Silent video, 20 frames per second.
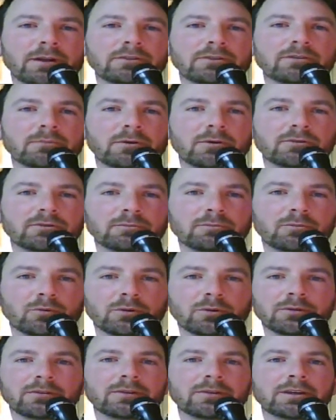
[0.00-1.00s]
That's the most
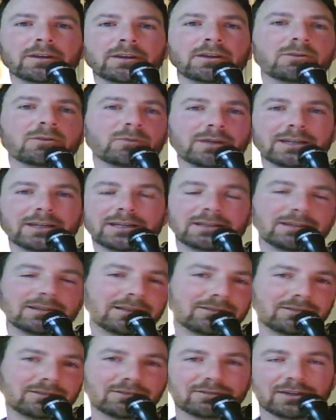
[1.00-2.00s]
important thing. You don't want to get
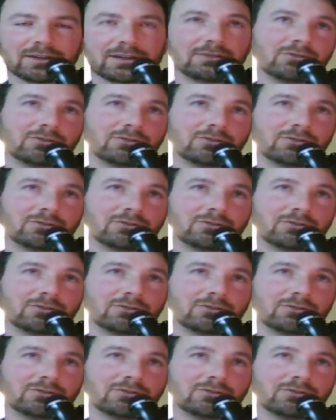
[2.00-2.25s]
this and say,